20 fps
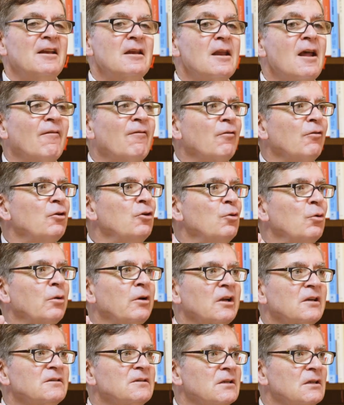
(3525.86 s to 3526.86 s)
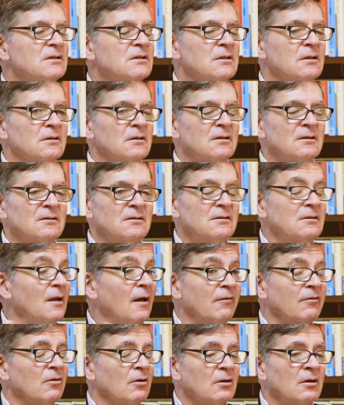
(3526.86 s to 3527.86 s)
I never knew it existed,
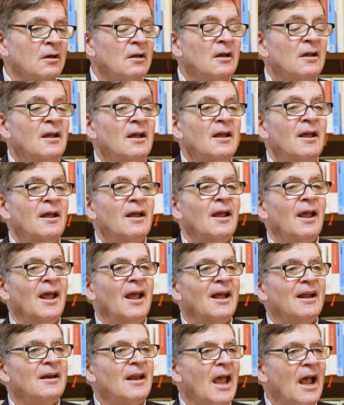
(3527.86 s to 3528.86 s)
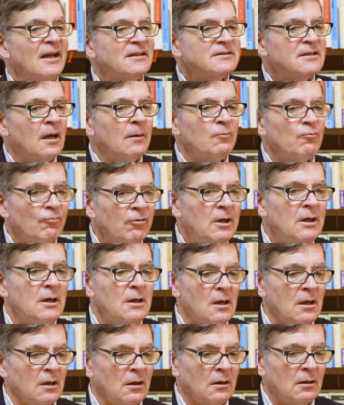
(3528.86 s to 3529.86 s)
never. And as I'm
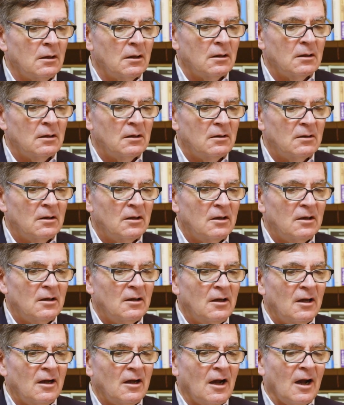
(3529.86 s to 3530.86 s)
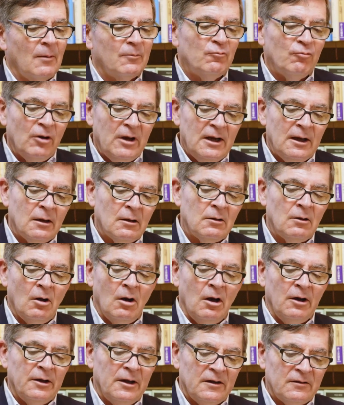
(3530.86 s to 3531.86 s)
reading
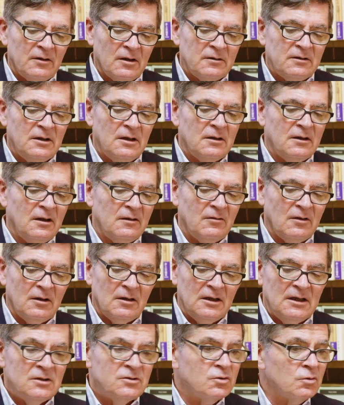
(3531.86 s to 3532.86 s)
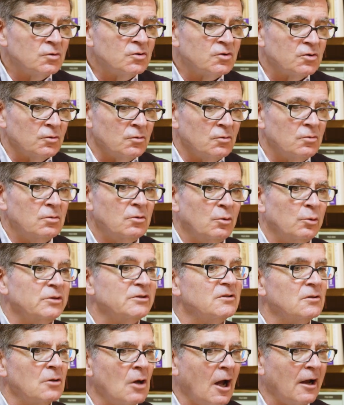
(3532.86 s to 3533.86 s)
along in the Izutsu, who
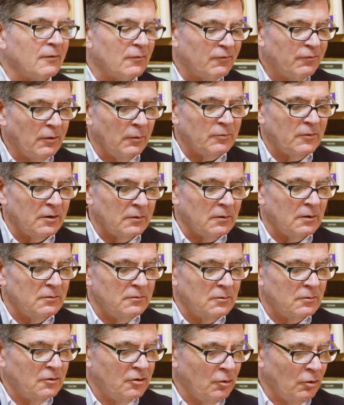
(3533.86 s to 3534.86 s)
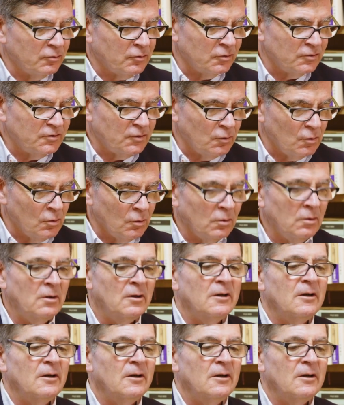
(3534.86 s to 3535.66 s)
is not from the Kyoto School,